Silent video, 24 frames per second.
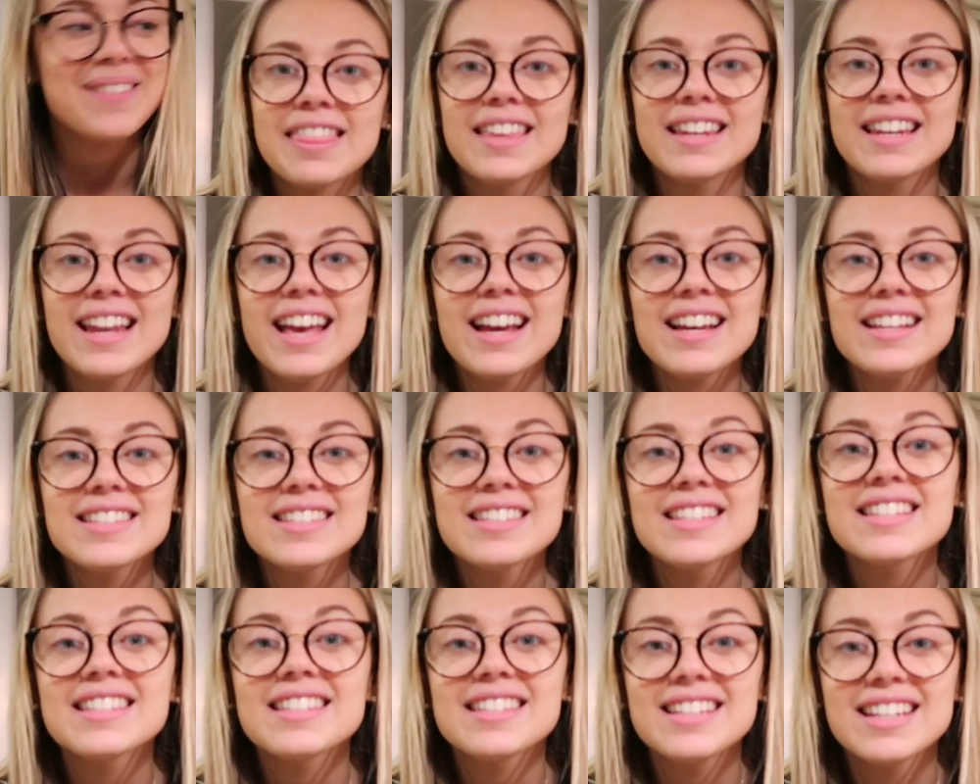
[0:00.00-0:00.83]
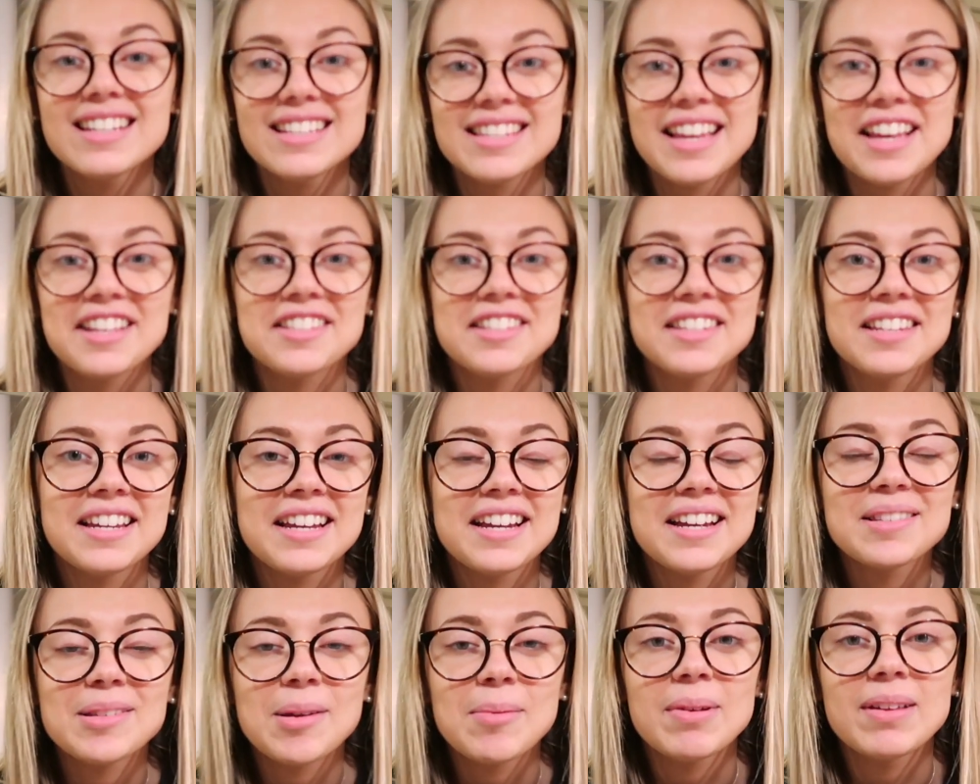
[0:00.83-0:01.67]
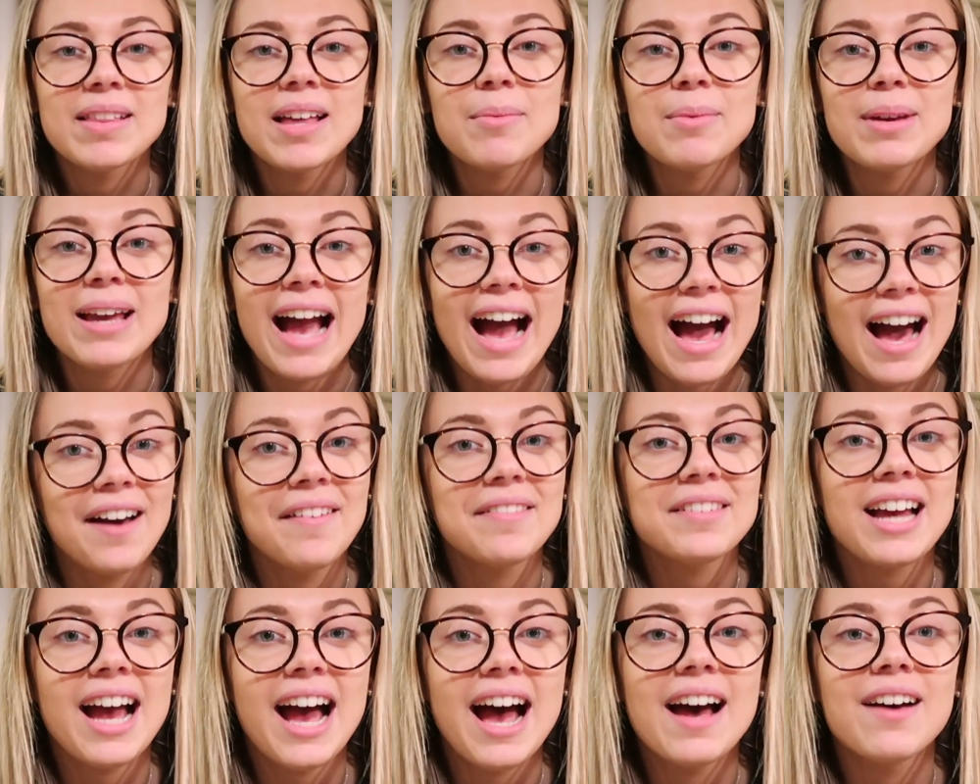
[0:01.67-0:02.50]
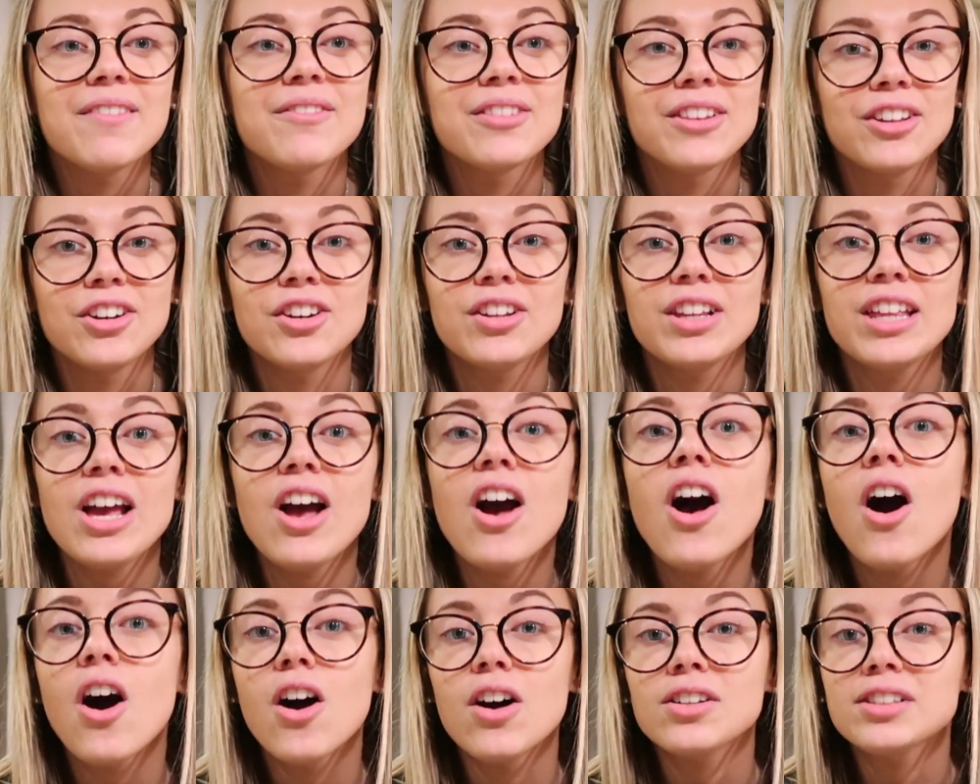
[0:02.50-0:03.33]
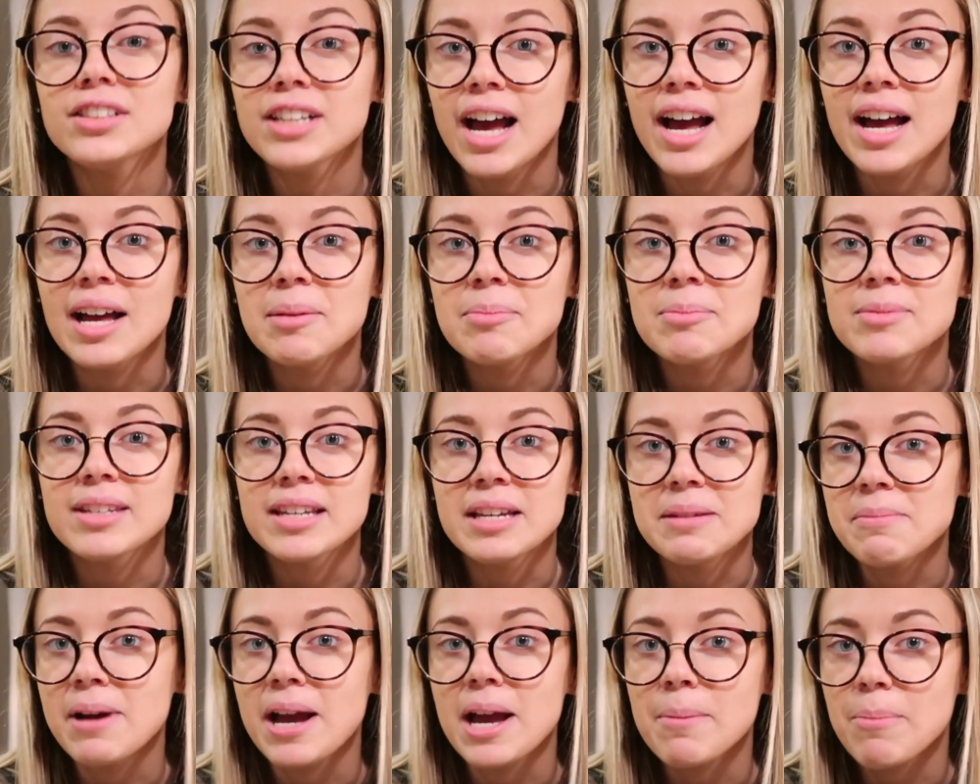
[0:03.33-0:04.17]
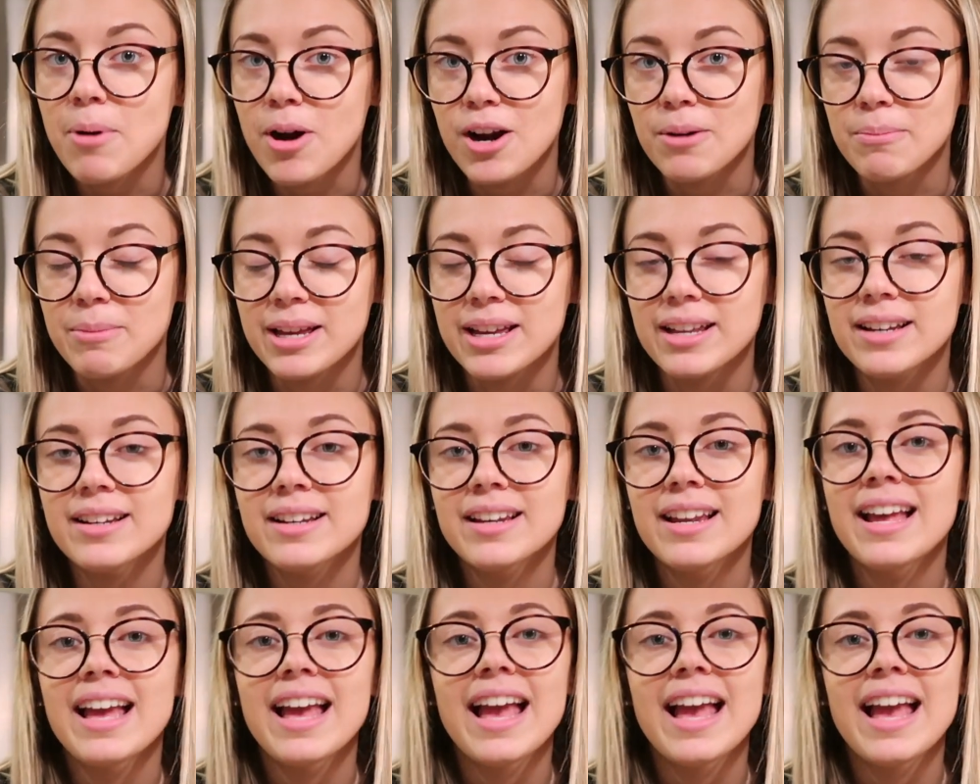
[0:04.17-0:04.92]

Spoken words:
The next necessity, and something that we have to have literally at all times in my apartment